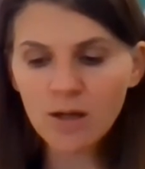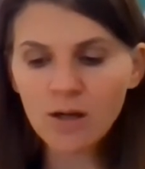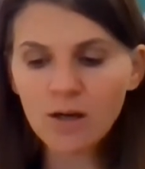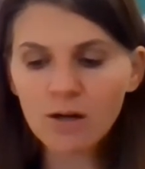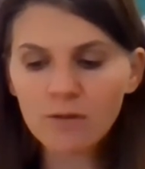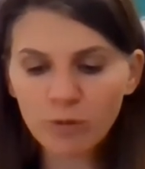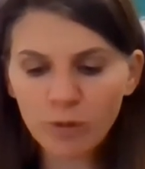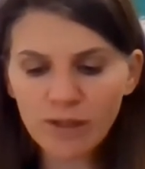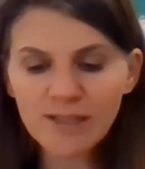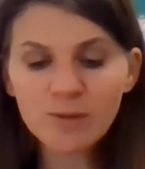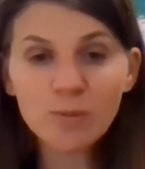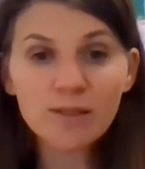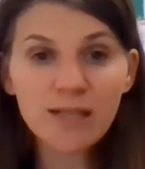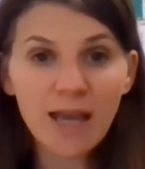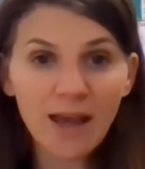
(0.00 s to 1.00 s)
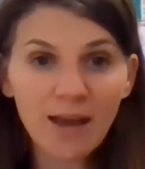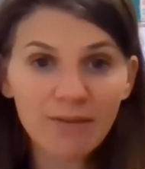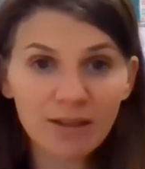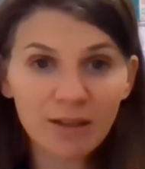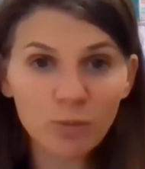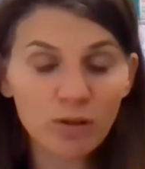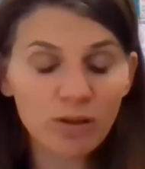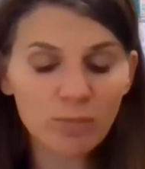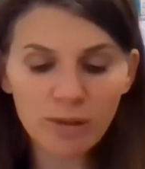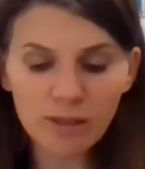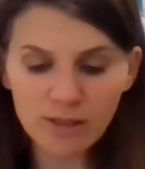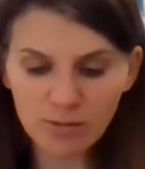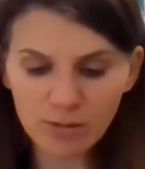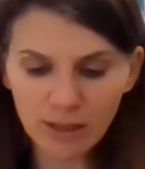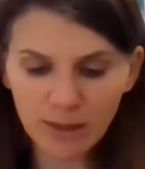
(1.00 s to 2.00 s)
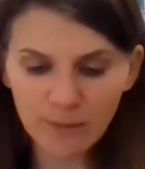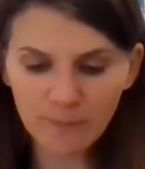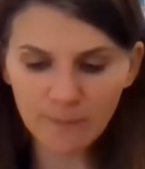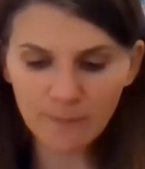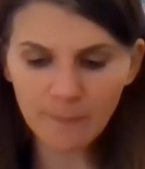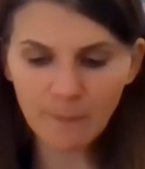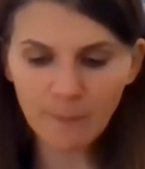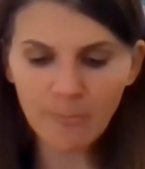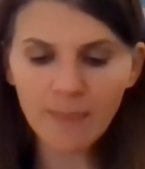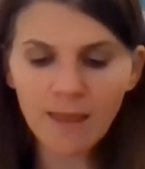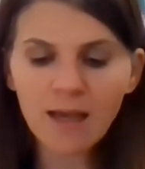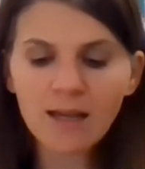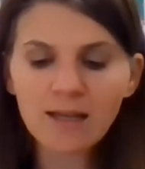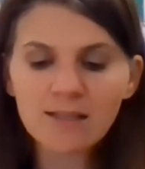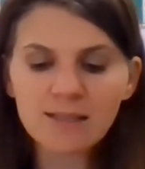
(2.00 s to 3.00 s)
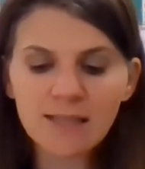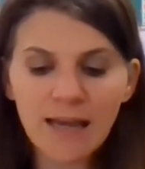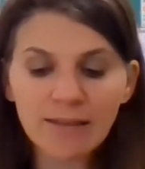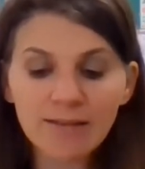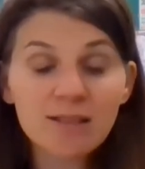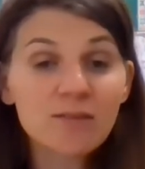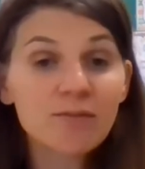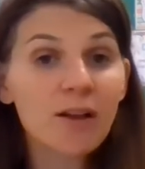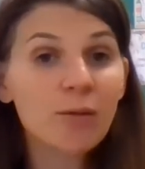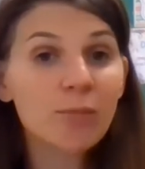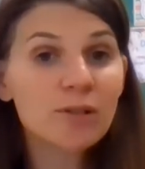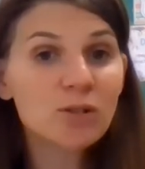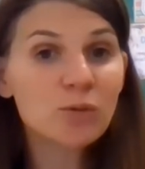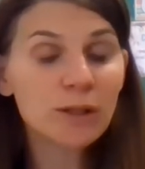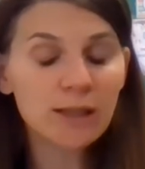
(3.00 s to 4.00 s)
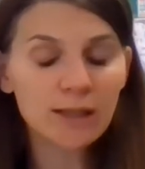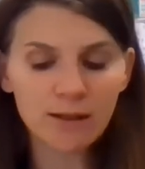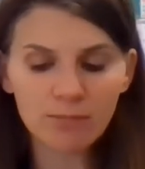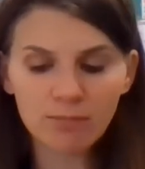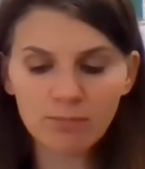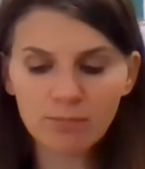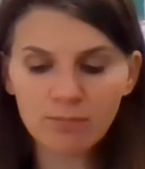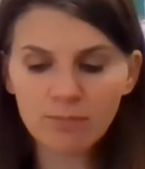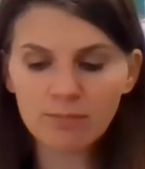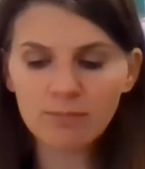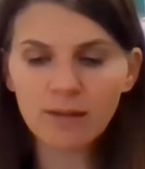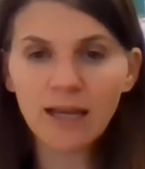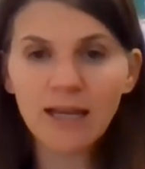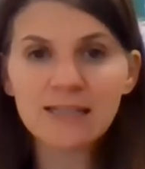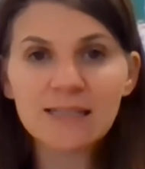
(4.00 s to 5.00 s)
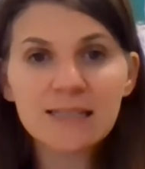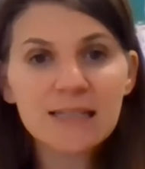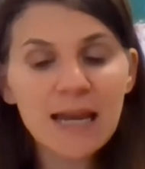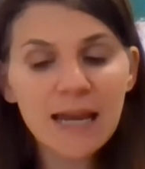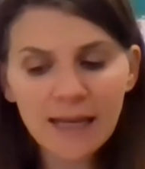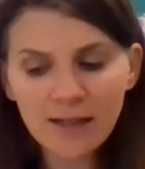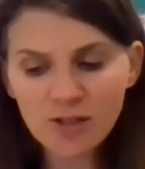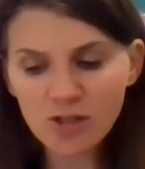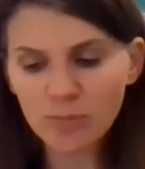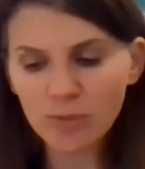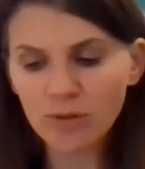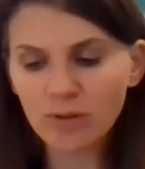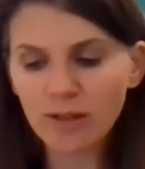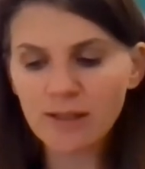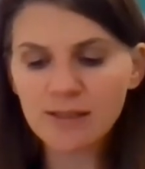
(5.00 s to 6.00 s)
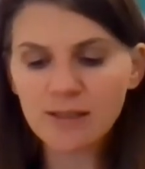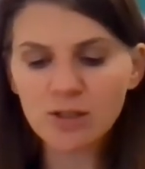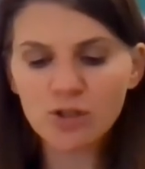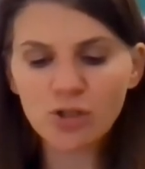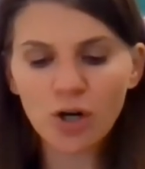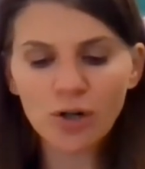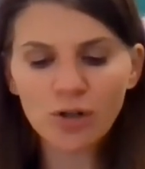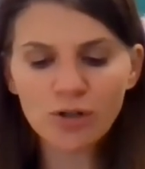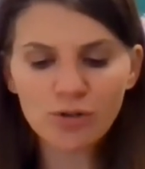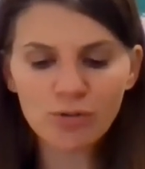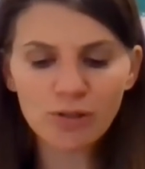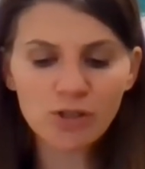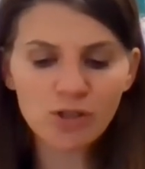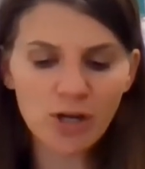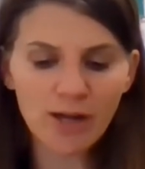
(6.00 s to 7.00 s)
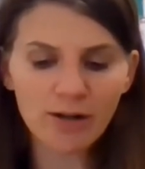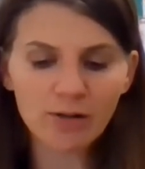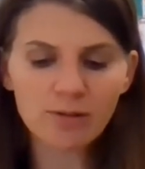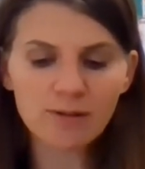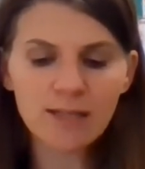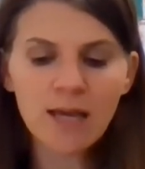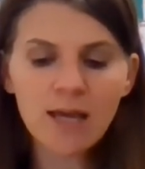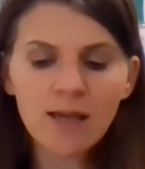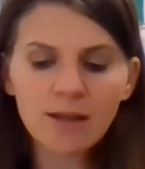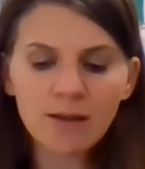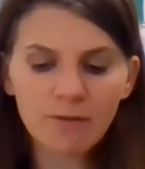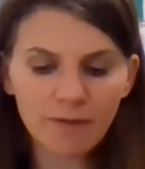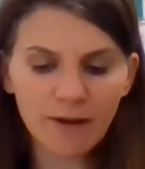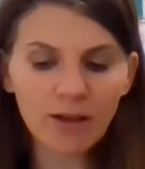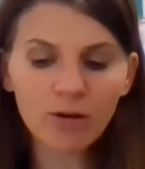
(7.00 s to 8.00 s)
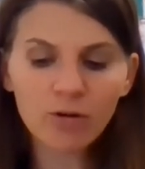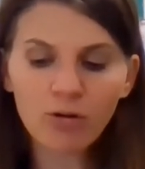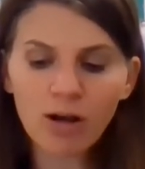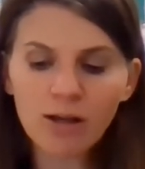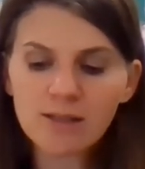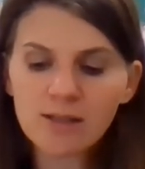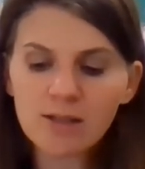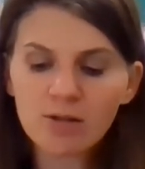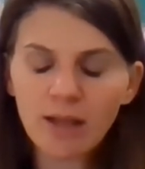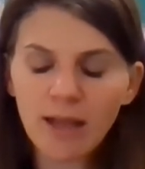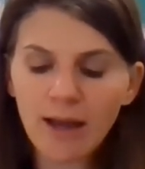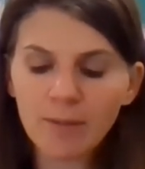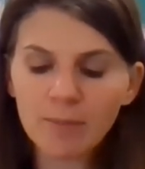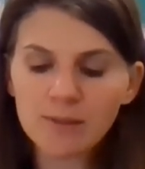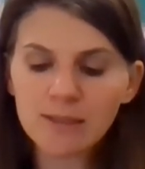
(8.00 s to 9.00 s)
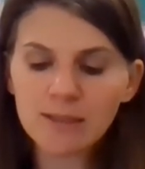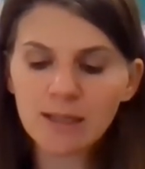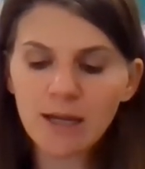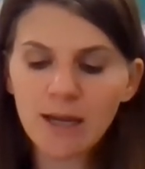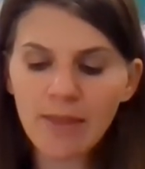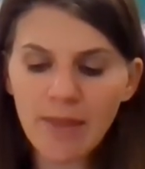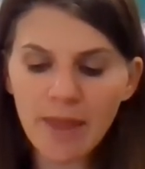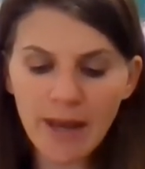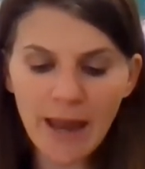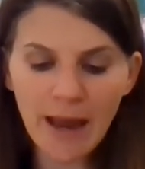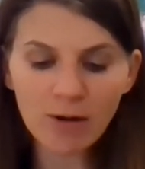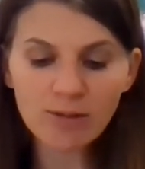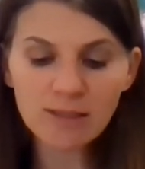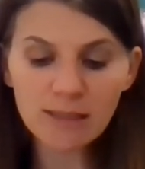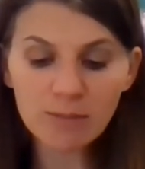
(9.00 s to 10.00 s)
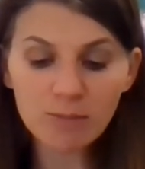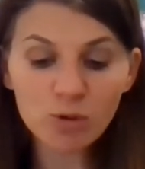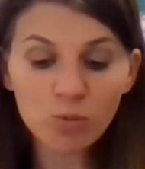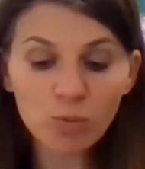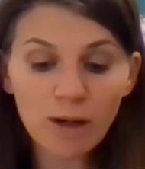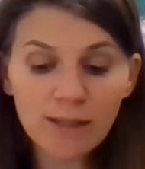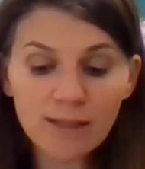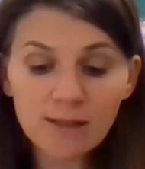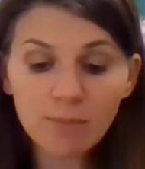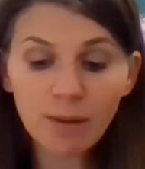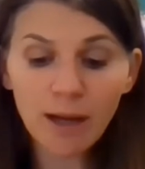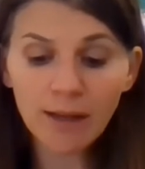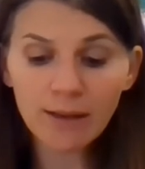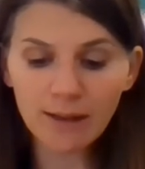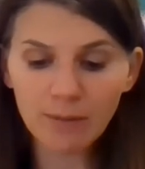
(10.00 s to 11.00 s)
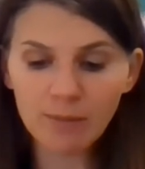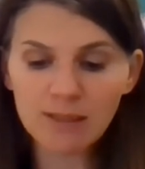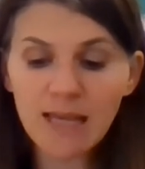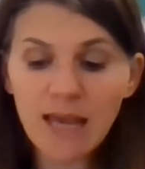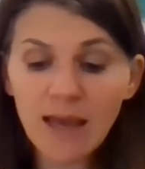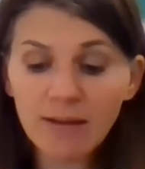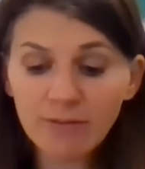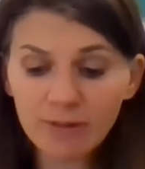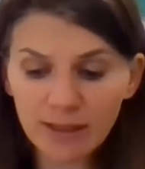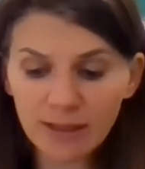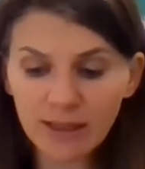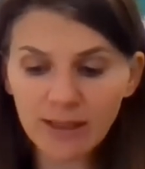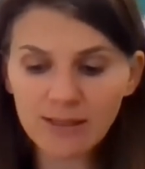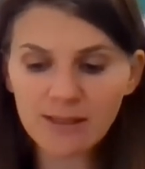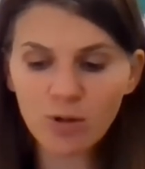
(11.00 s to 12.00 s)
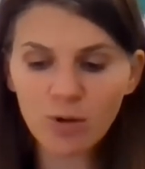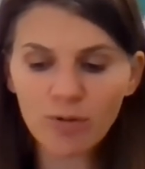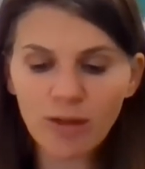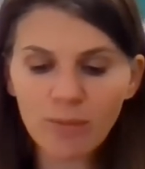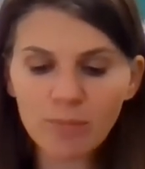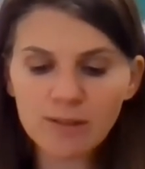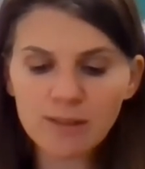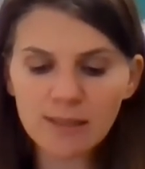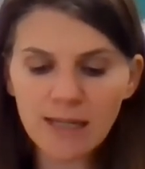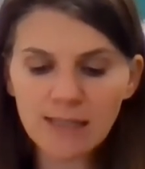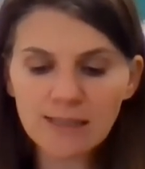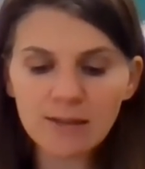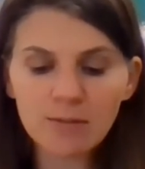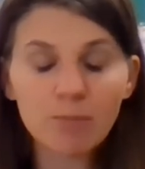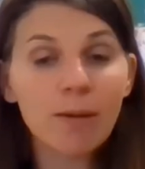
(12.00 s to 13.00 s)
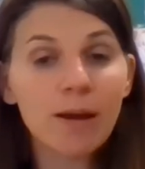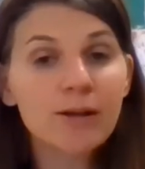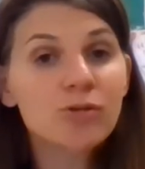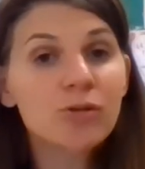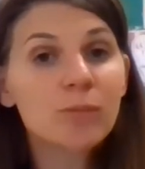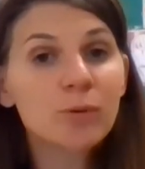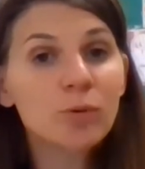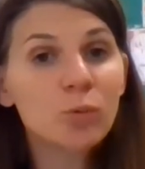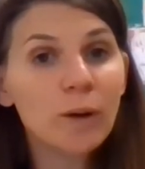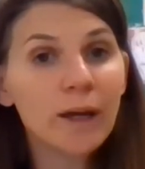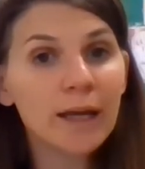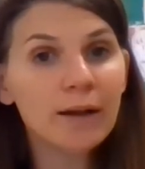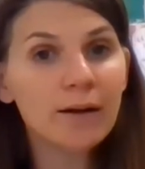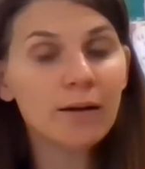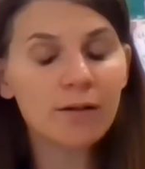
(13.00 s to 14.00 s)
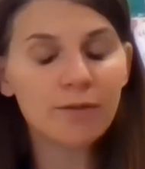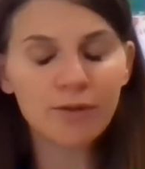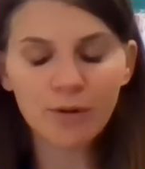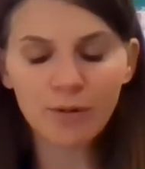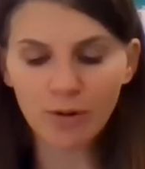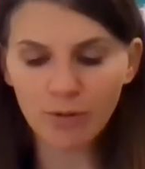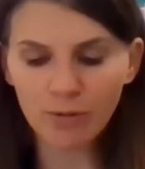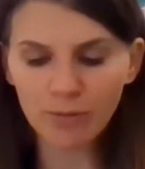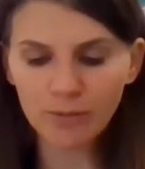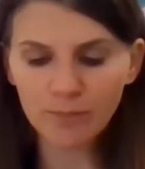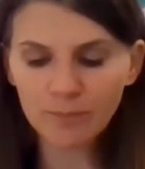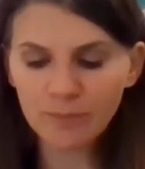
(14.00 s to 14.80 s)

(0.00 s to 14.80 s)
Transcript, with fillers: Her voice was heavy with misery. Silence fell between them, as tangible as the dark tree shadows that fell across their laps and that now seemed to rest upon them as heavily as though they possessed a measurable weight of their own.